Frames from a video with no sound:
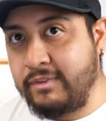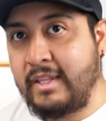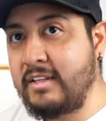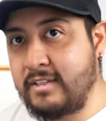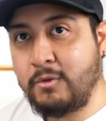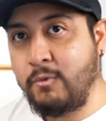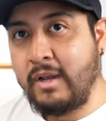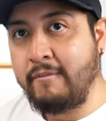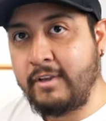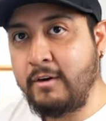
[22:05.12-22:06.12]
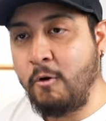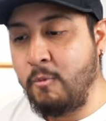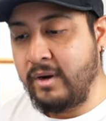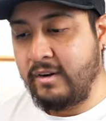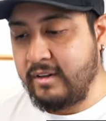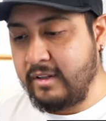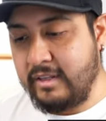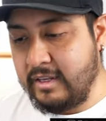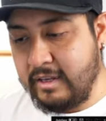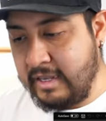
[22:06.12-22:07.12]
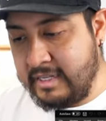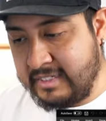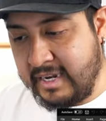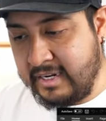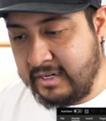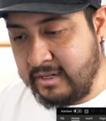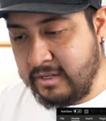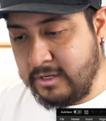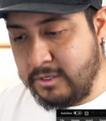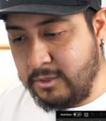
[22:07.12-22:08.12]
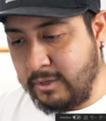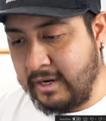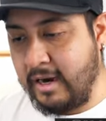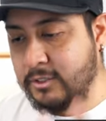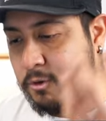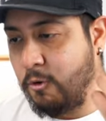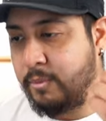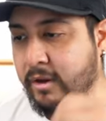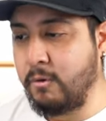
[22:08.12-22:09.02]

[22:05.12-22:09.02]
things that we have here open. Insane. You can also open